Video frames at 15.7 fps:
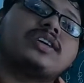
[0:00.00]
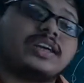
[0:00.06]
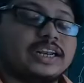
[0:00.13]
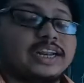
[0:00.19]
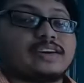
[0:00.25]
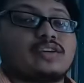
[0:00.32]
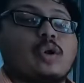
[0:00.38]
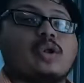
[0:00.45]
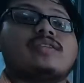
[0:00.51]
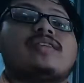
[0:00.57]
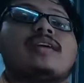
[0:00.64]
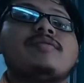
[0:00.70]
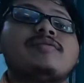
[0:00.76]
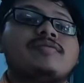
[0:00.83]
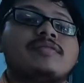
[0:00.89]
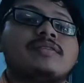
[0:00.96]
Electrons
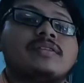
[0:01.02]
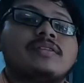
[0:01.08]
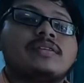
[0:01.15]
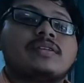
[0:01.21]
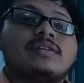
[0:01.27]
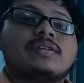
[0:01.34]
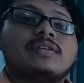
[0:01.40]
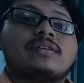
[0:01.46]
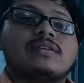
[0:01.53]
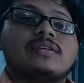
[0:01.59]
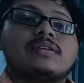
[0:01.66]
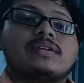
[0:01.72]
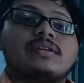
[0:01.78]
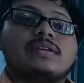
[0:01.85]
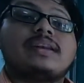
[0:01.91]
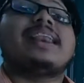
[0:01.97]

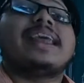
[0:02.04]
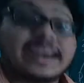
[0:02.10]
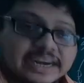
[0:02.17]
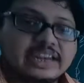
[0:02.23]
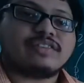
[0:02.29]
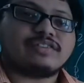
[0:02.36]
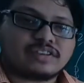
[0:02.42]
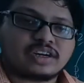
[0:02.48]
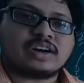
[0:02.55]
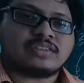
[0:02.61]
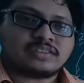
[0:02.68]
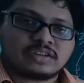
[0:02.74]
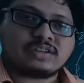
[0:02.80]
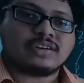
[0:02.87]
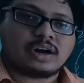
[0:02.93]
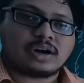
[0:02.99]
have negative charge,
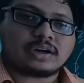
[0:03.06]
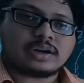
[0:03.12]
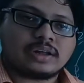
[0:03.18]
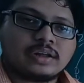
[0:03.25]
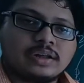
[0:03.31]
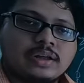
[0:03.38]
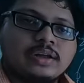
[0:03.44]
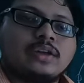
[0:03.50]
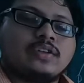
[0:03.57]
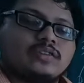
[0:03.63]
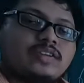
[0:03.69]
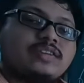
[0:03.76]
is it not?